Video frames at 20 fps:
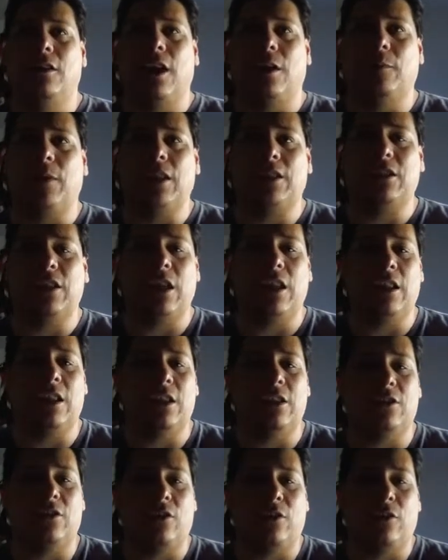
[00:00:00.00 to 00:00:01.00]
I'm not
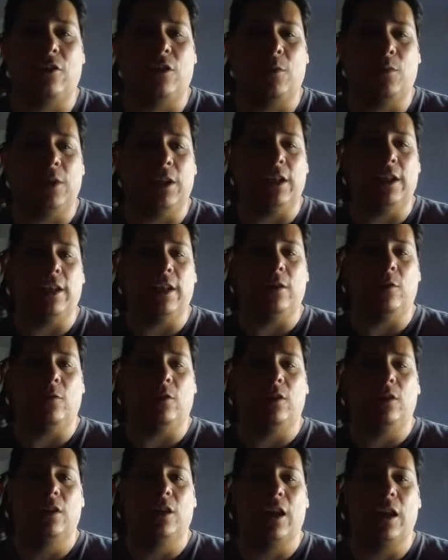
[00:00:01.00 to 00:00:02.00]
saying these are completely
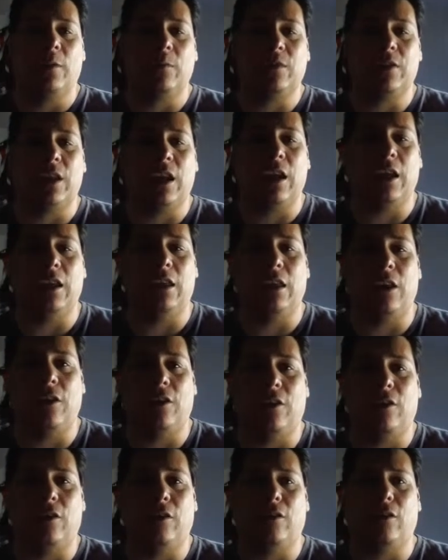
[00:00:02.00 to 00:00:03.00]
equal. I'm saying
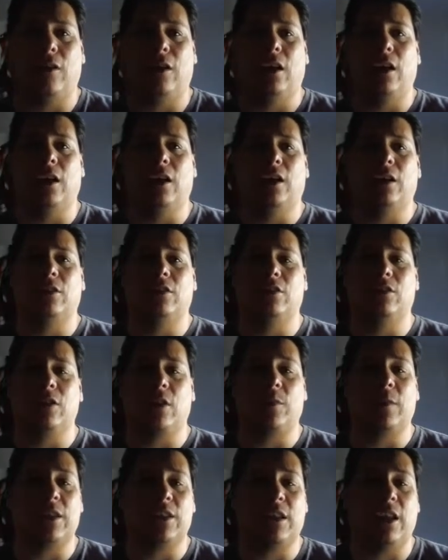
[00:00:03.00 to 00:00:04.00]
they're, to
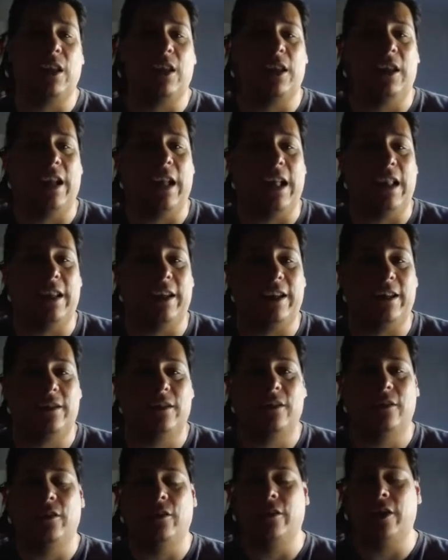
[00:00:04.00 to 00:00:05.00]
some extent,
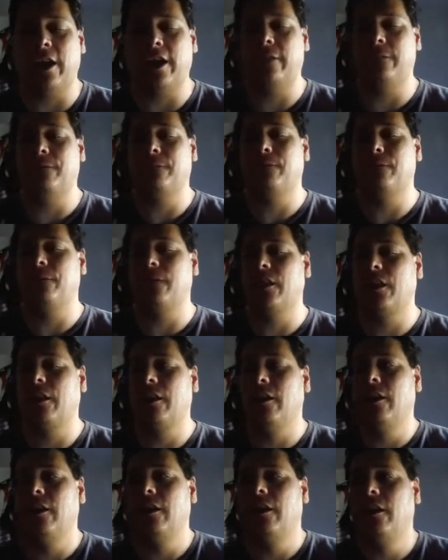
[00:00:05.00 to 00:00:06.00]
analogous, okay?
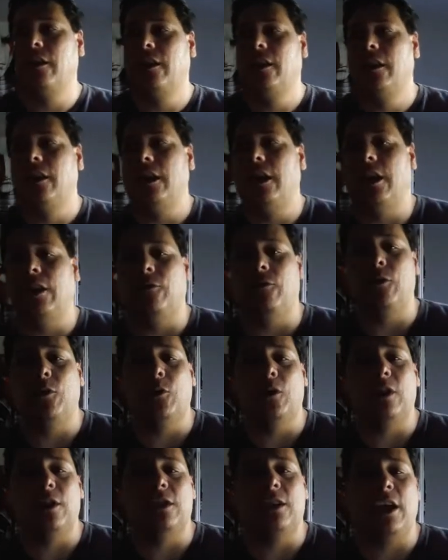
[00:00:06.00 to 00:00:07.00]
If
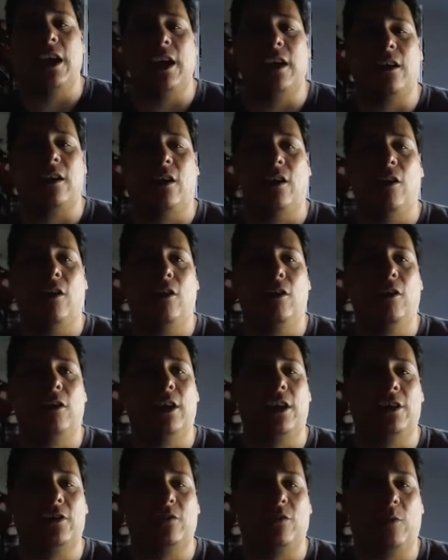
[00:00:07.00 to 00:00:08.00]
you were to take
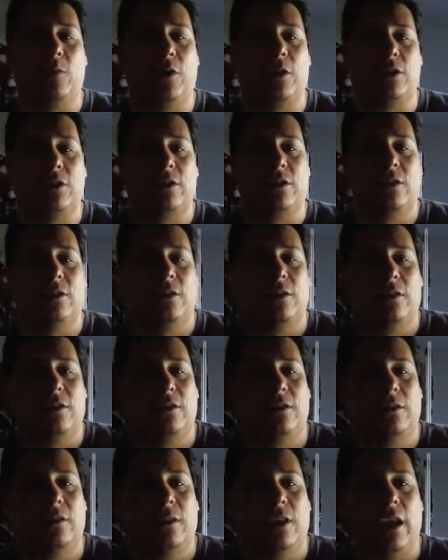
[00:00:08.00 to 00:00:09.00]
all the history books
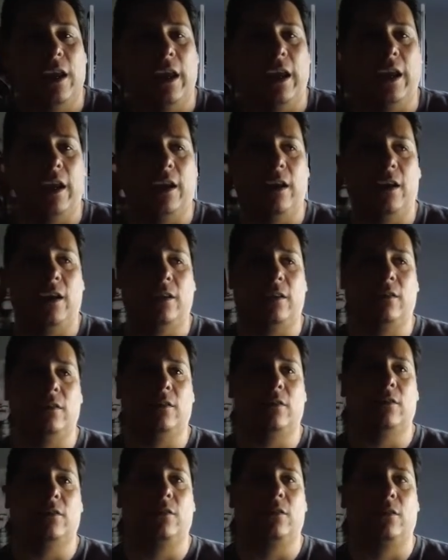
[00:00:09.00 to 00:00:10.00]

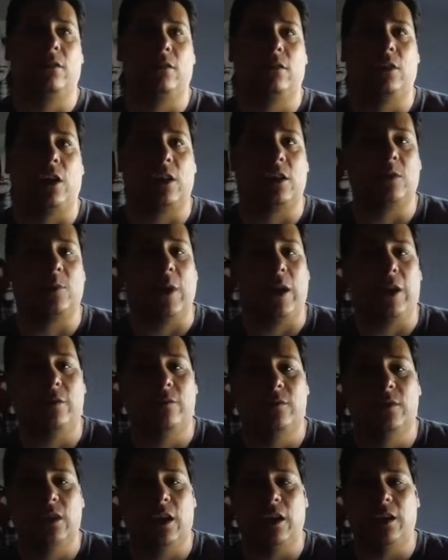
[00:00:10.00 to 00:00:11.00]
and toss them out and